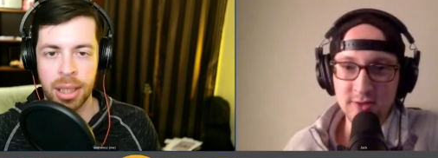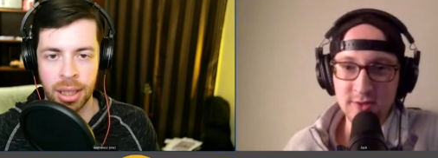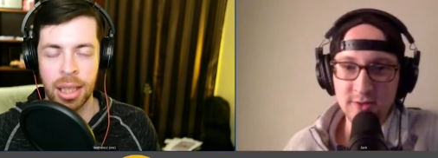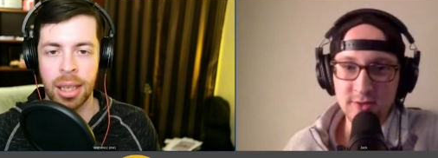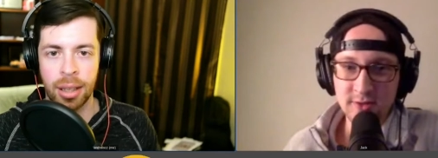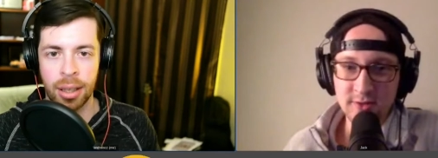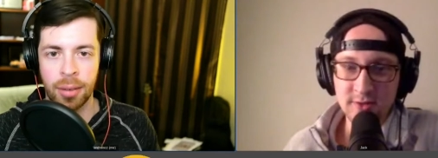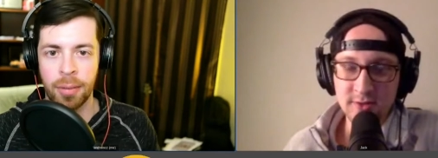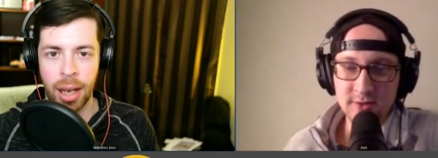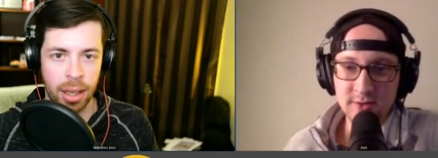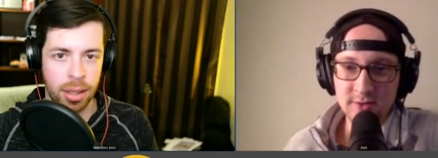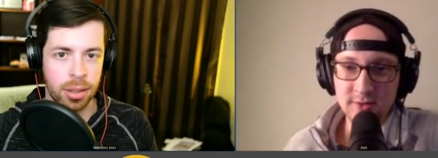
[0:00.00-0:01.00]
Speaker 1: in
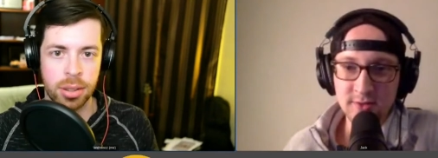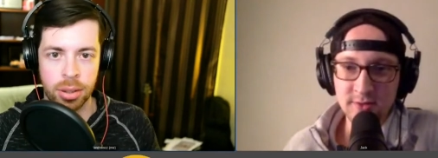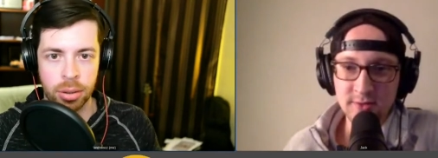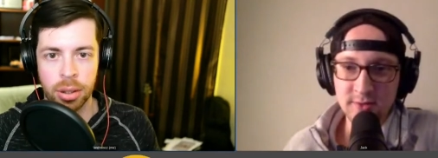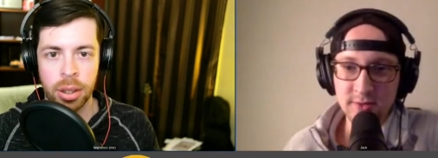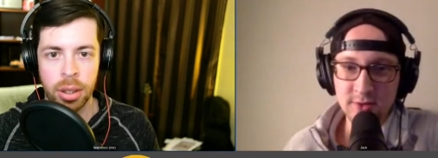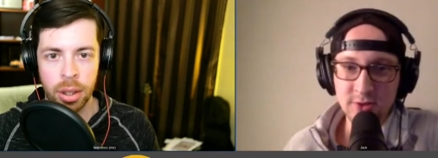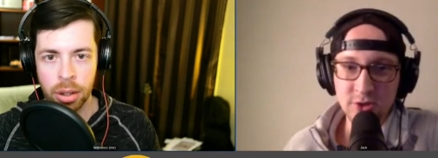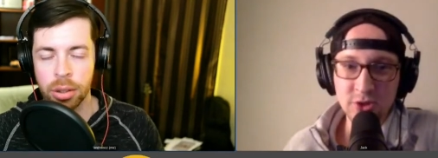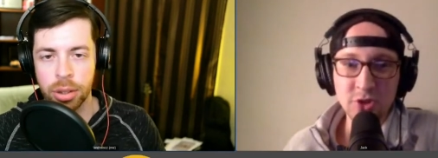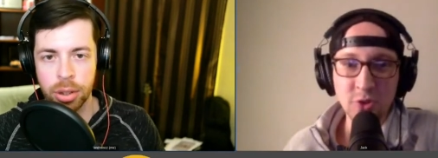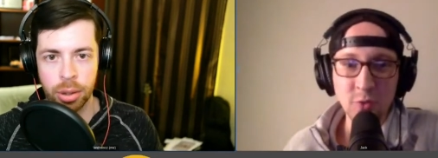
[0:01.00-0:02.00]
advance, or or
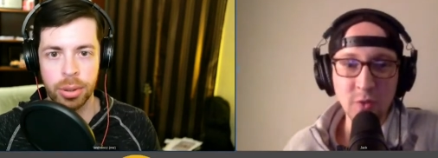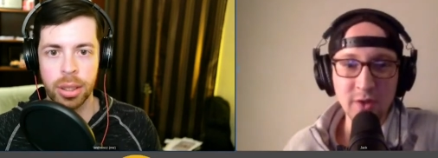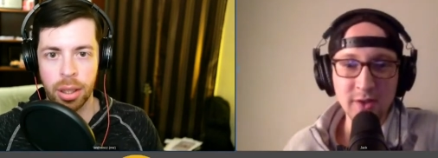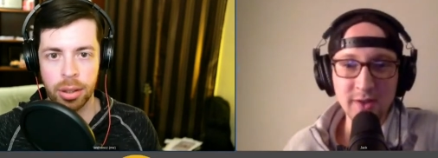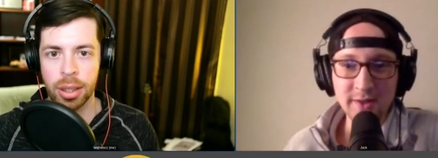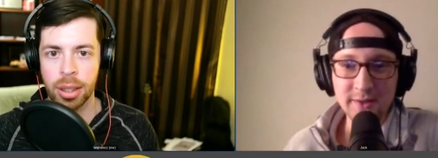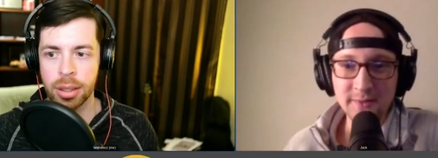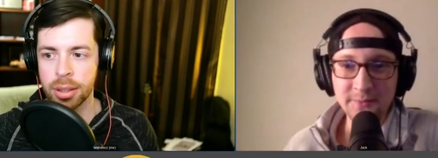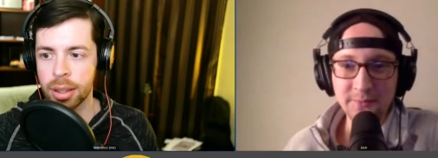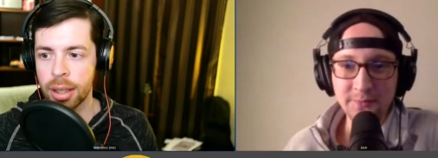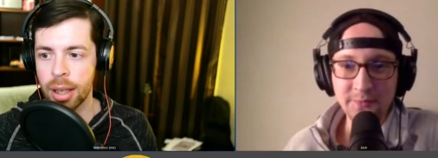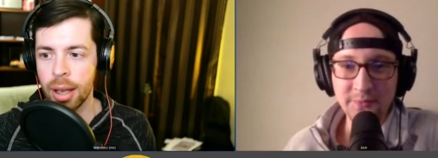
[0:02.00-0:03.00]
so doing other things like
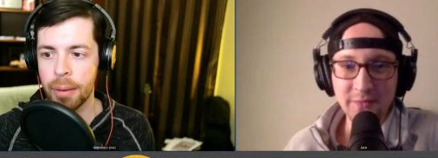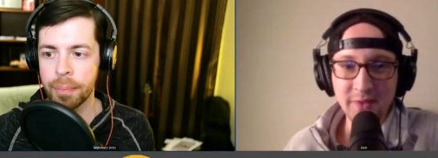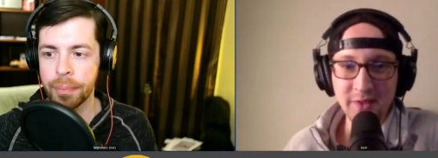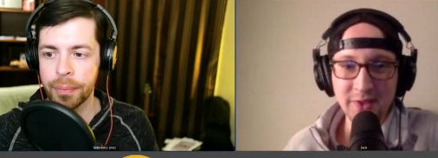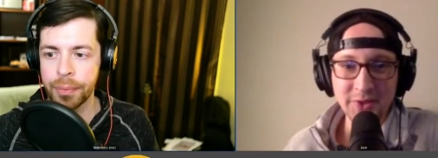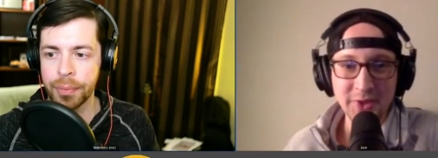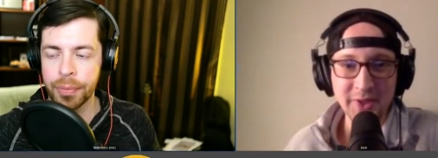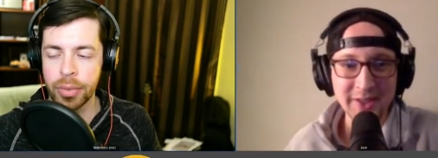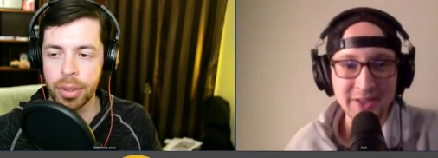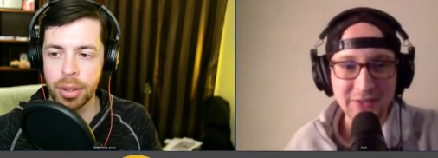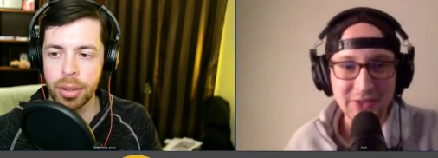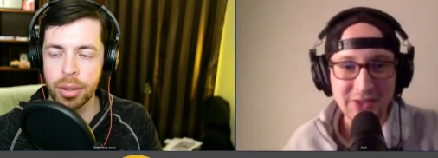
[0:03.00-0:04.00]
that.
Speaker 2: So I guess if
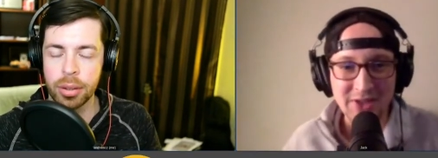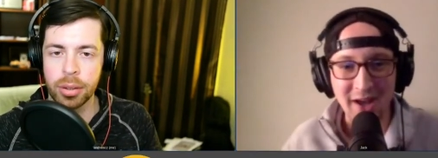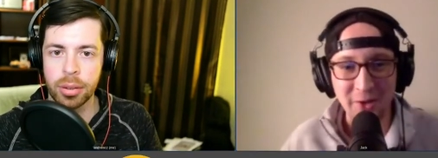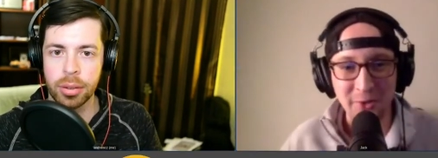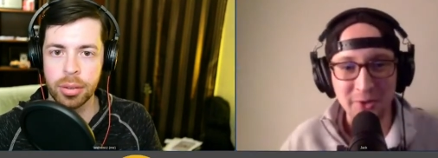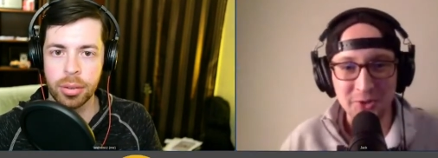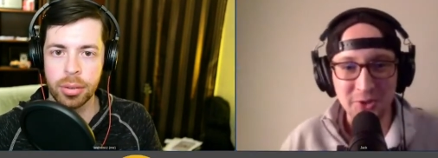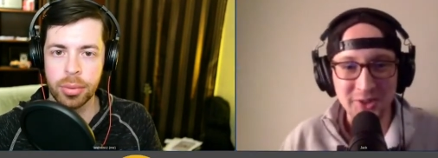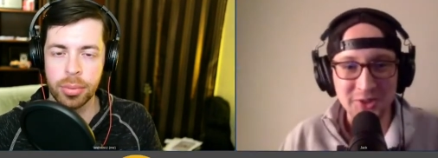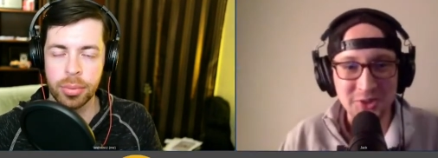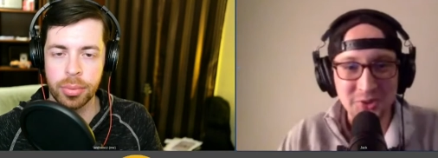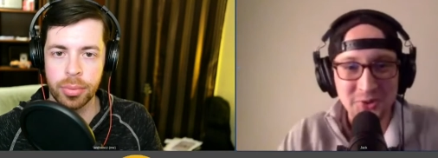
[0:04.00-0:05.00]
it's not an orchestration
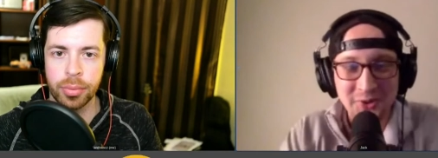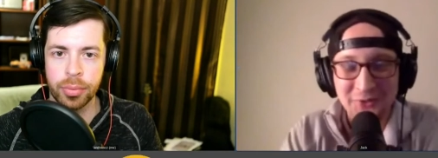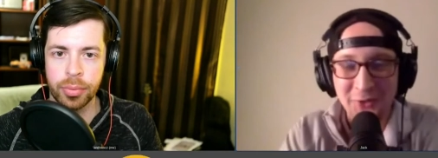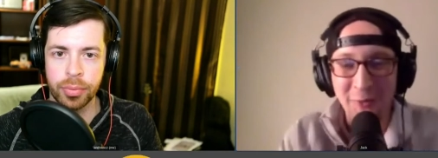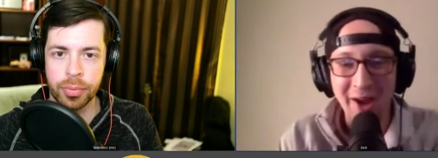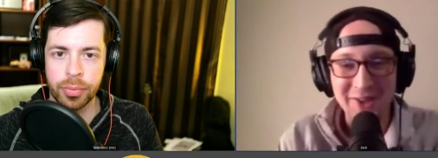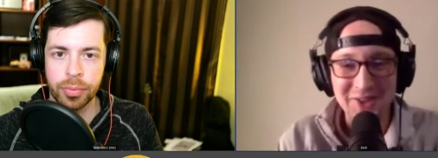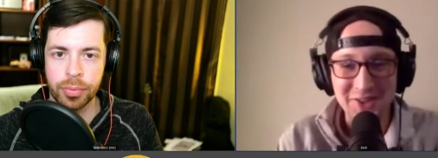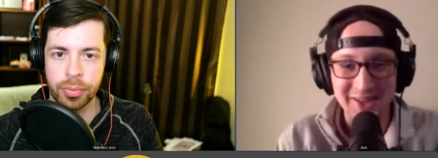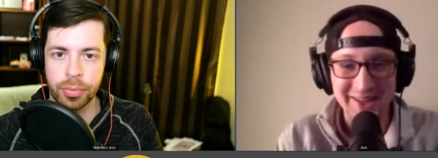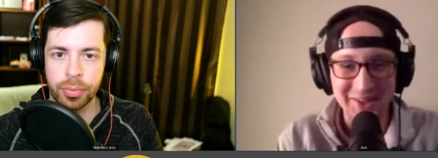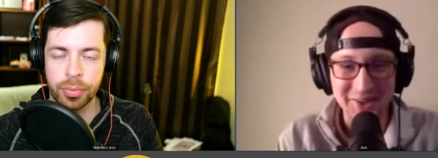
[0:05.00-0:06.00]
tool, for my sake
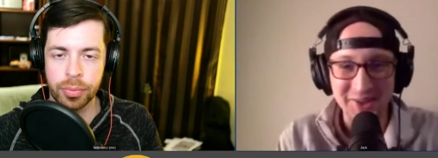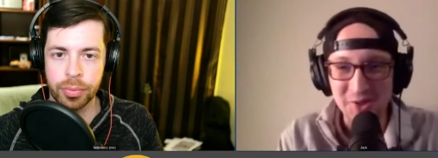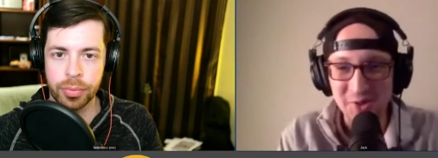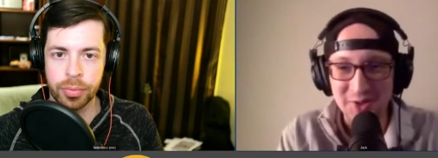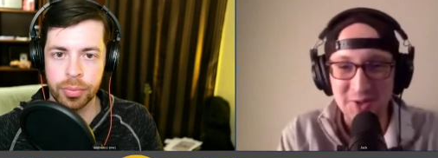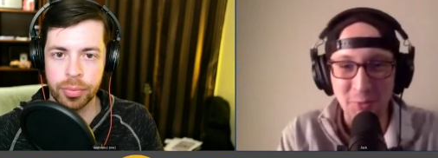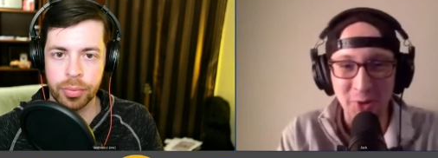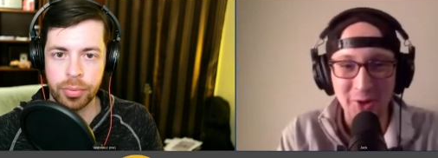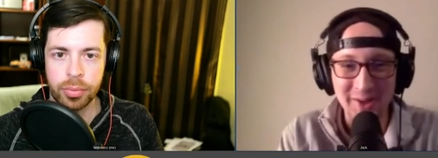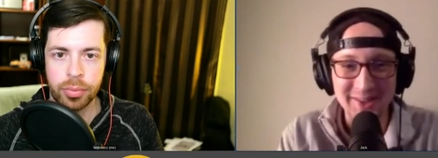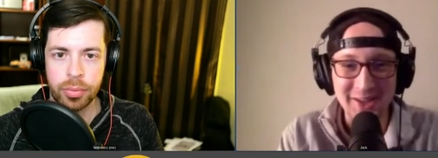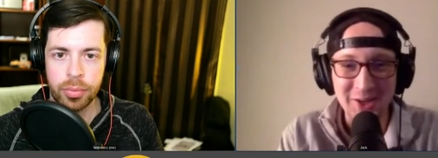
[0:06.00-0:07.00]
here, can you explain?
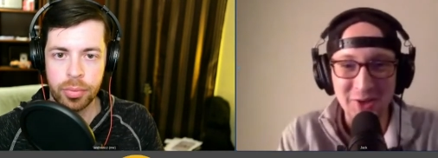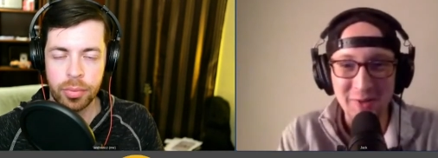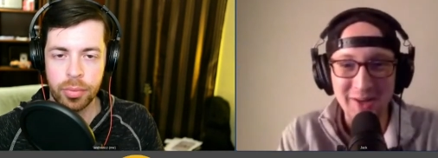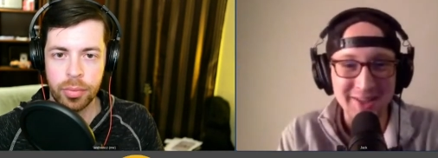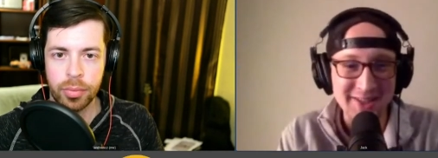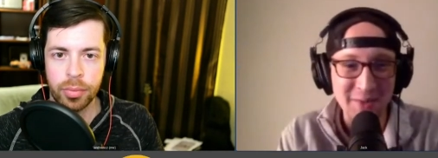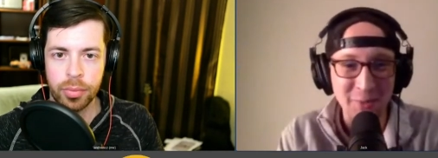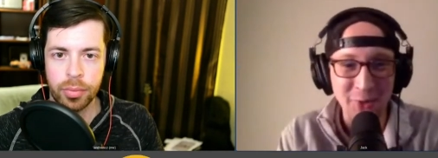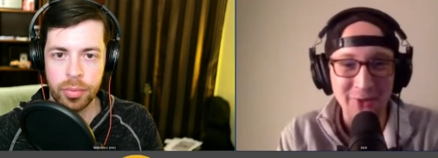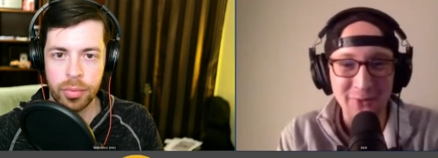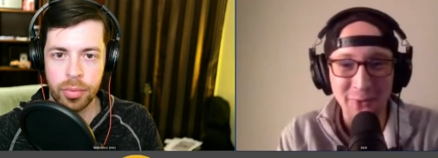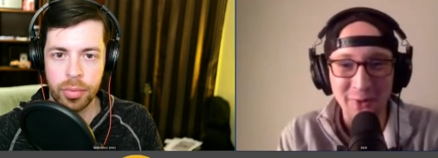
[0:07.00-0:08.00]
Can you give me an example of
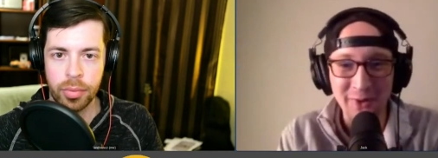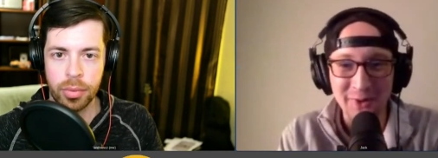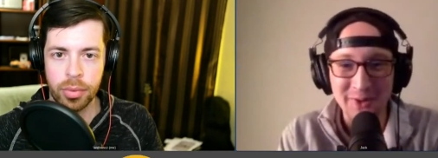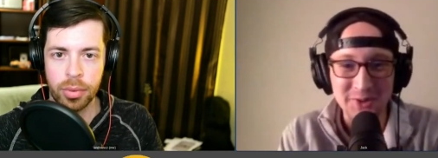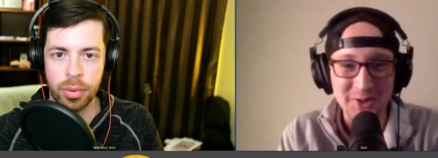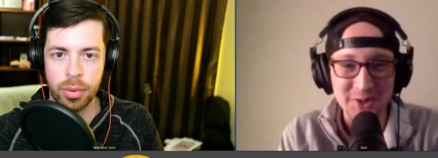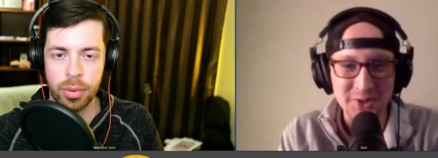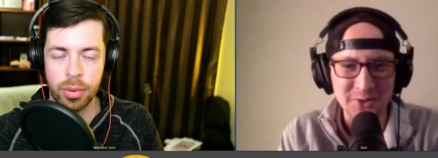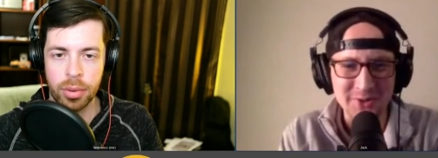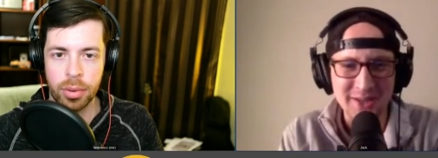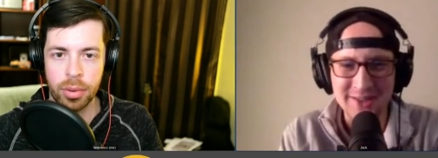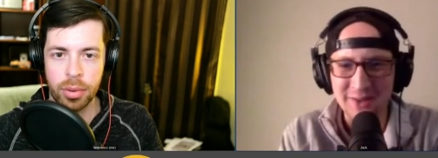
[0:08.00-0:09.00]
one orchestration tool? Is
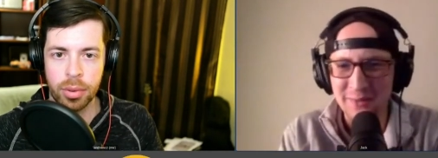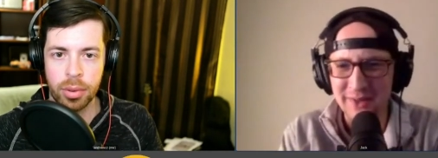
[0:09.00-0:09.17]
that something like